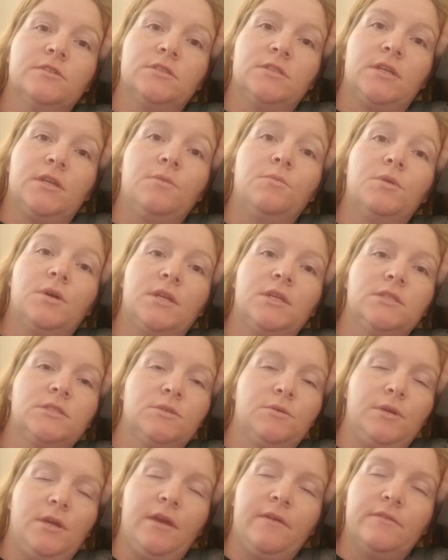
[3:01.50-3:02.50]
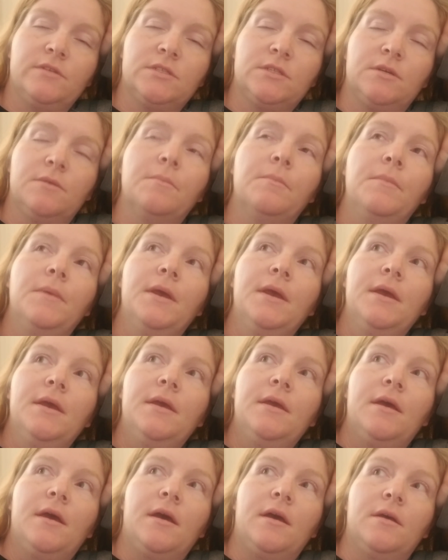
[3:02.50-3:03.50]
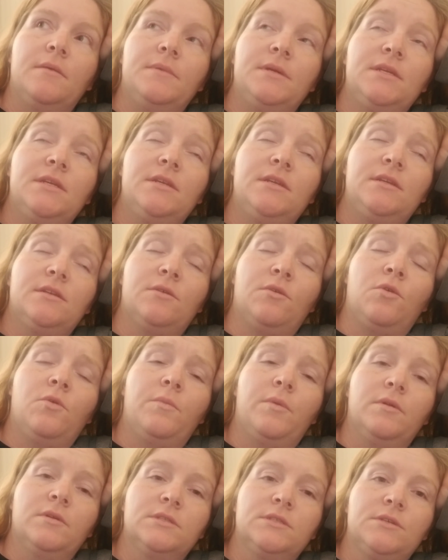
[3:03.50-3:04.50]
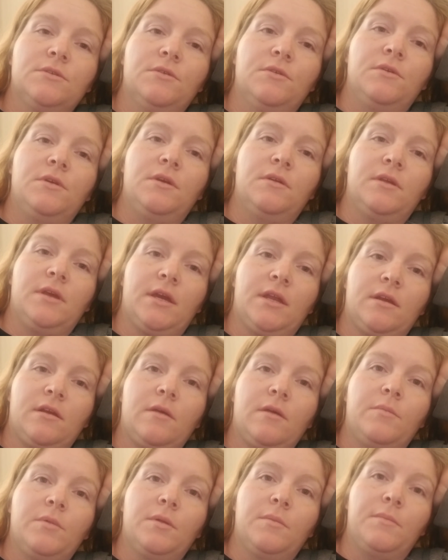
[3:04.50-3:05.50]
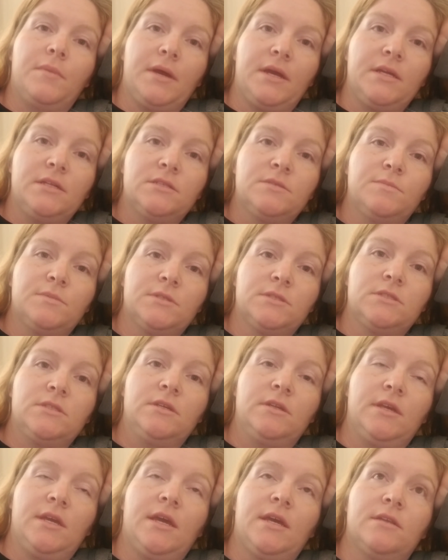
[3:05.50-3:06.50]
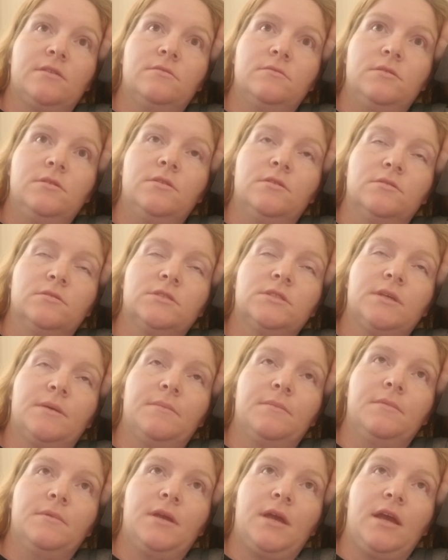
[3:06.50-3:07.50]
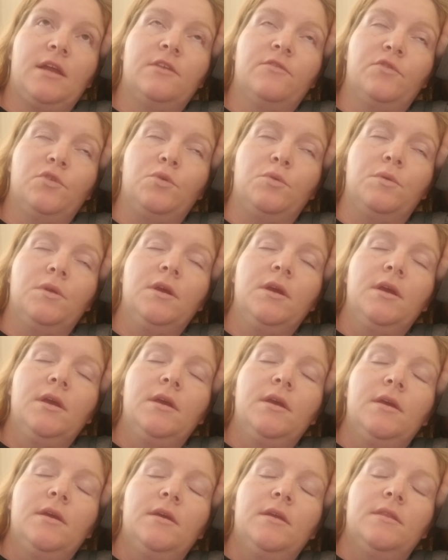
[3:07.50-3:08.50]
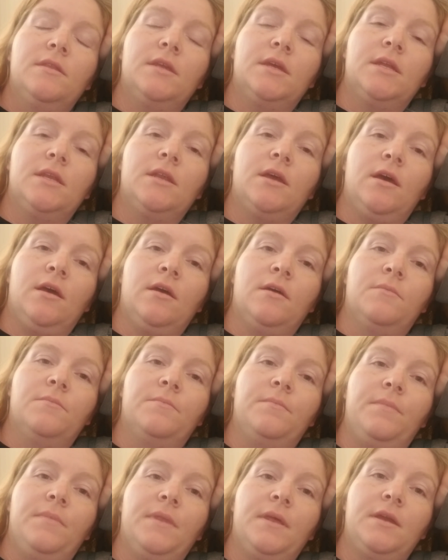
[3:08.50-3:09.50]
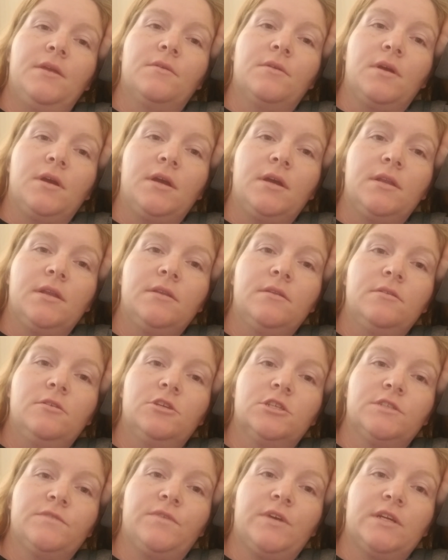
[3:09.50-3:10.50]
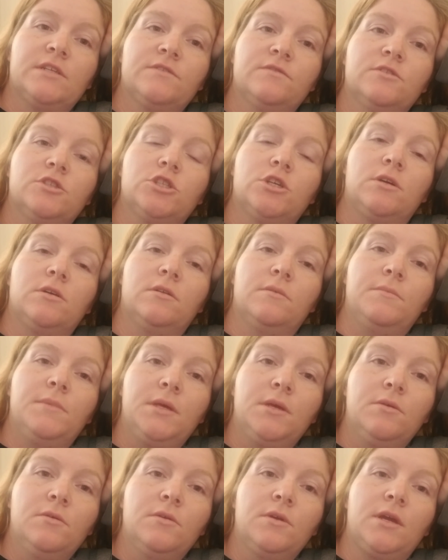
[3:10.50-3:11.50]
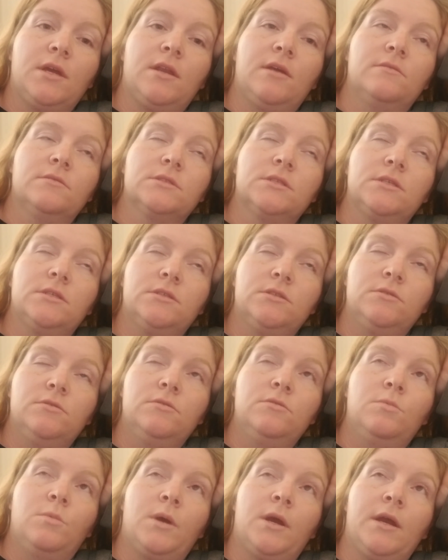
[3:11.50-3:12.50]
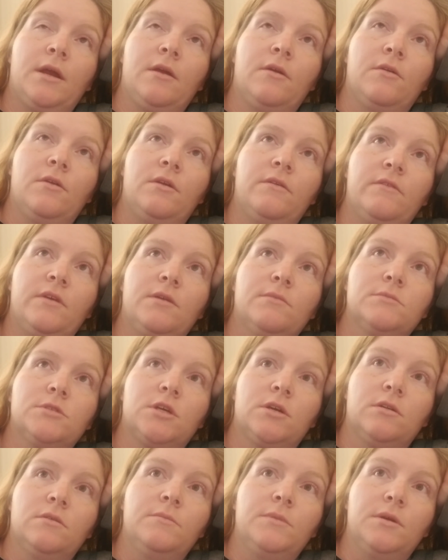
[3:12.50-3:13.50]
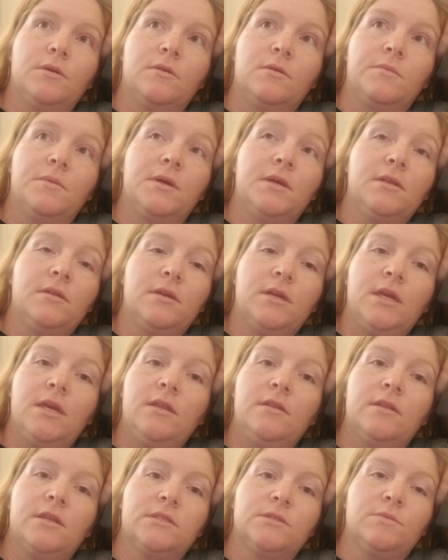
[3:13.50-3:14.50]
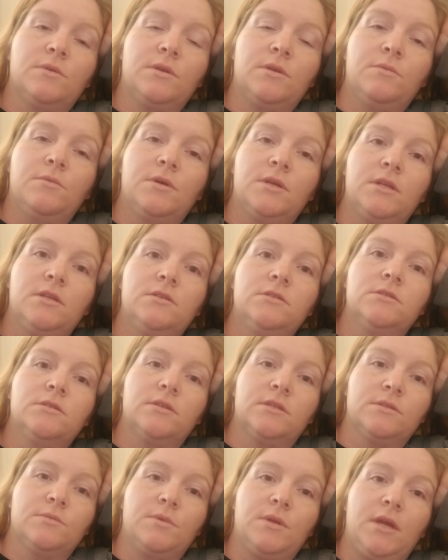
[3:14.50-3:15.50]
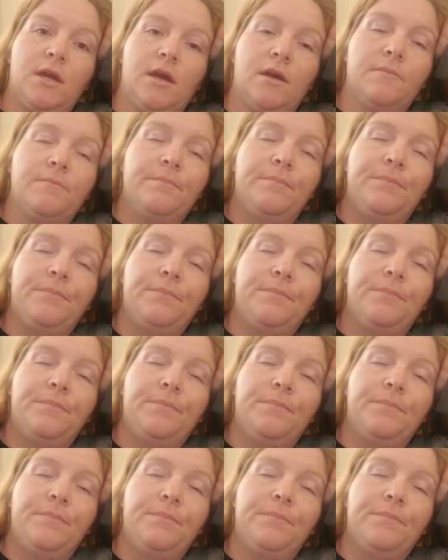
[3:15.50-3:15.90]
said he wanted, so I gave it to him. He didn't eat the whole bowl of cereal. He only had a couple of bites, but still he had, some kind of food. Then later on, Christopher asked for chocolate milk, and I was like, dude, why are you giving him chocolate milk? But again, that's what he wanted, so that's what he got.